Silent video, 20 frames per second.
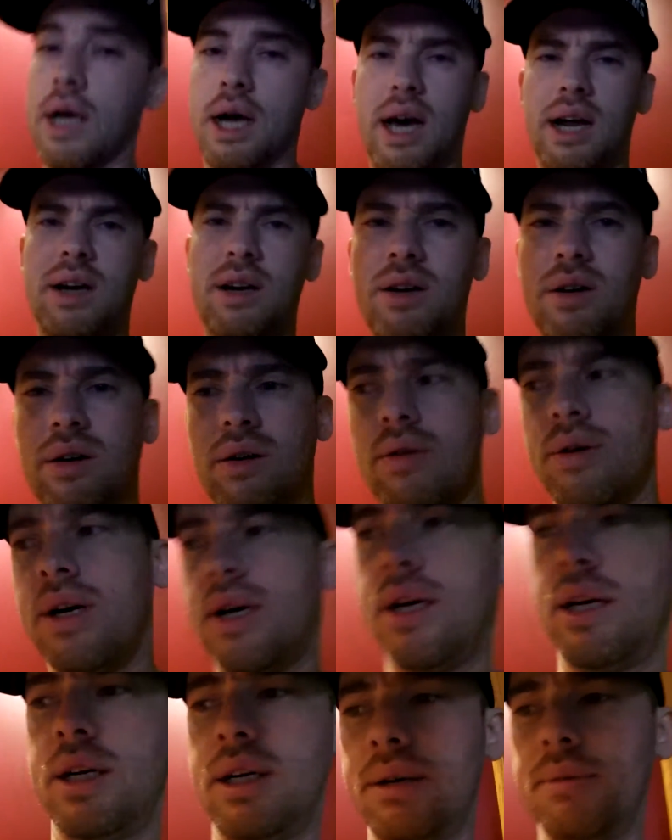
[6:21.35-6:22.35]
I don't know,
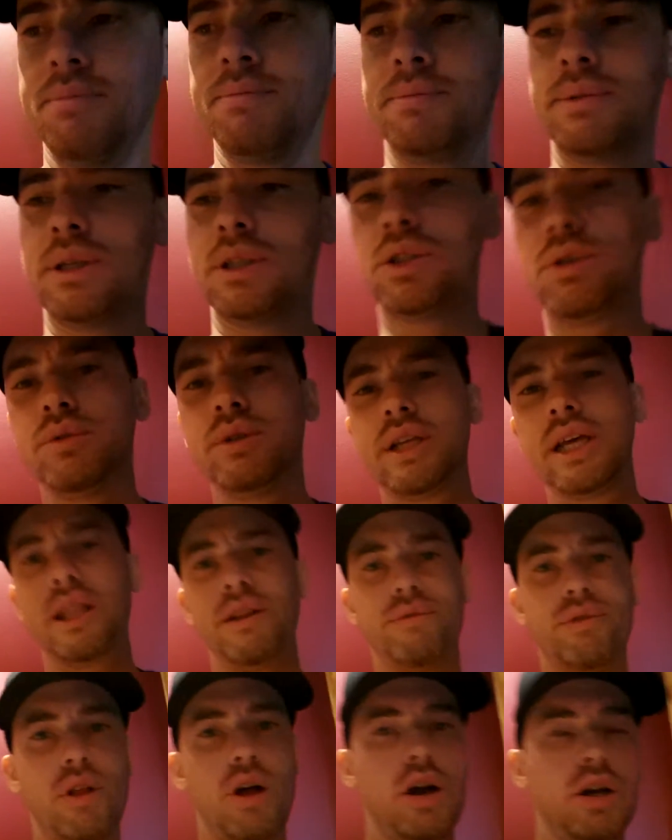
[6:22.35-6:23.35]
I was doing
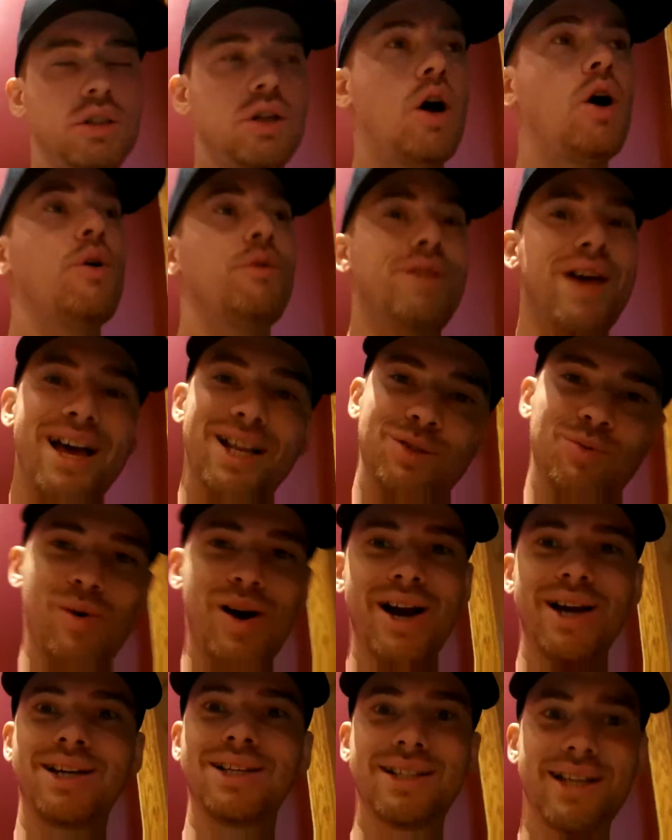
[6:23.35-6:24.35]
daily vlogs. Oh, that's
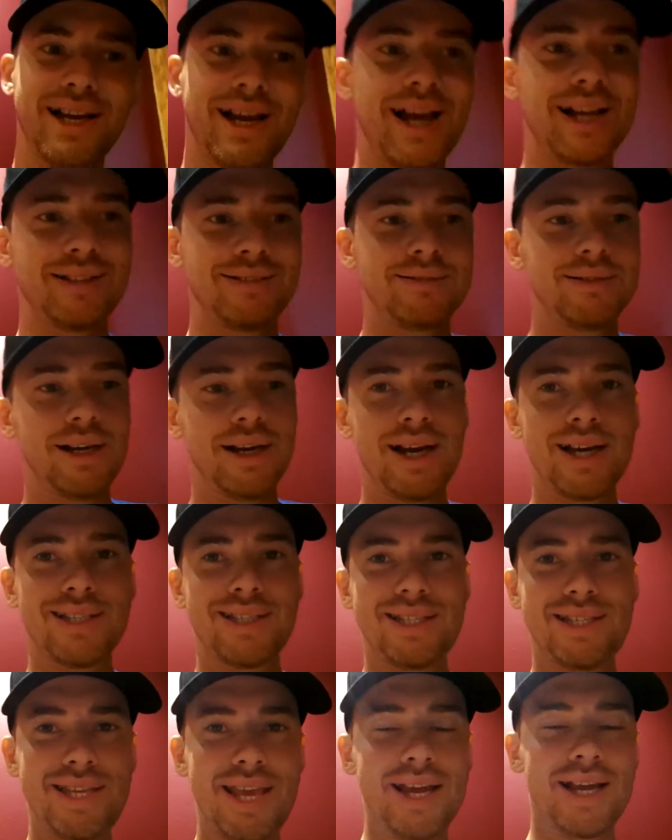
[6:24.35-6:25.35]
why, because I
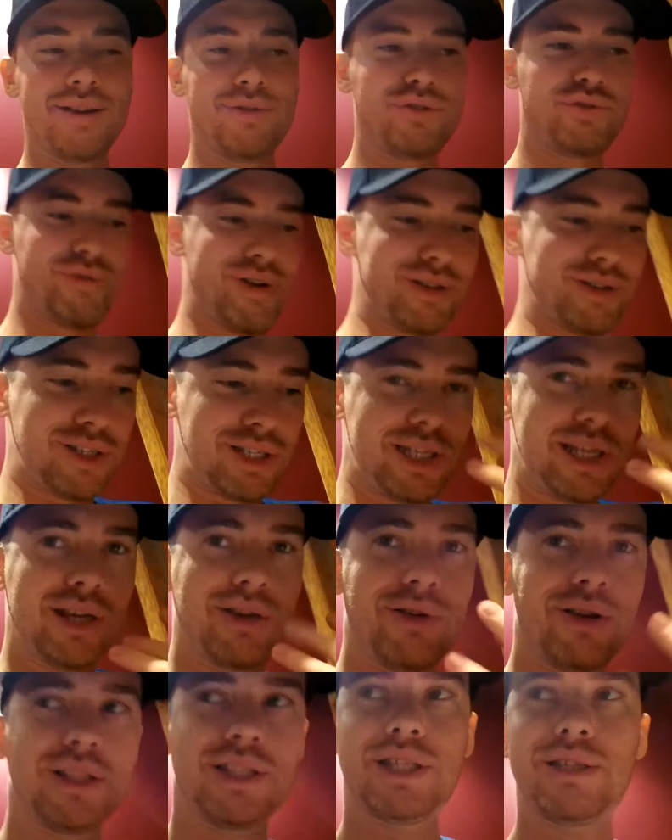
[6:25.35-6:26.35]
got sick. I was around
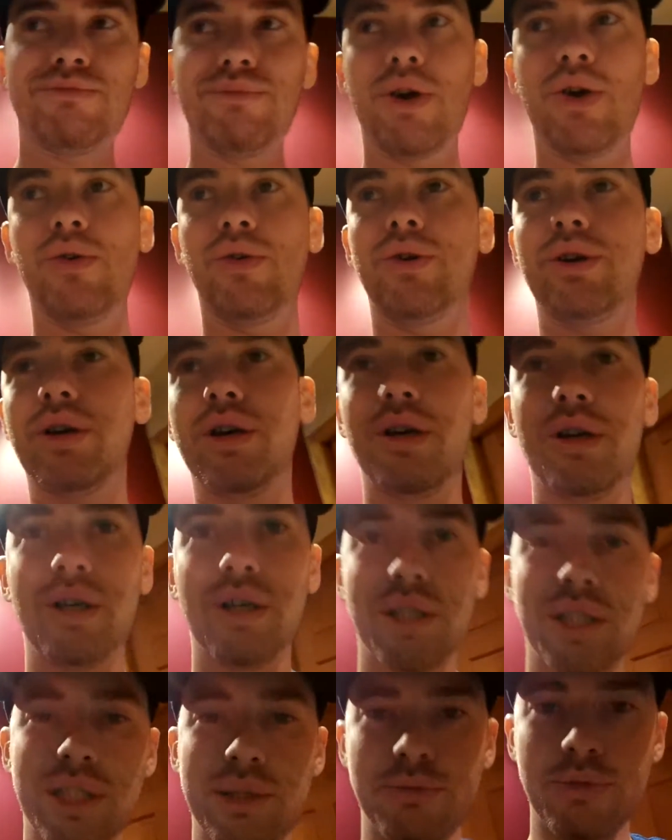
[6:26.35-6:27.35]
cigarette smoke.
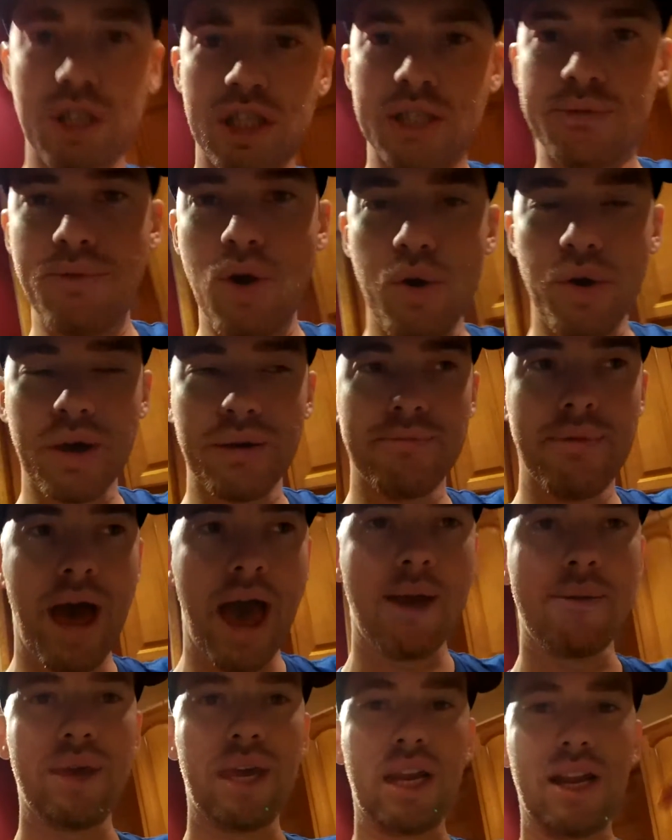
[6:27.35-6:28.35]
Someone's smoking by me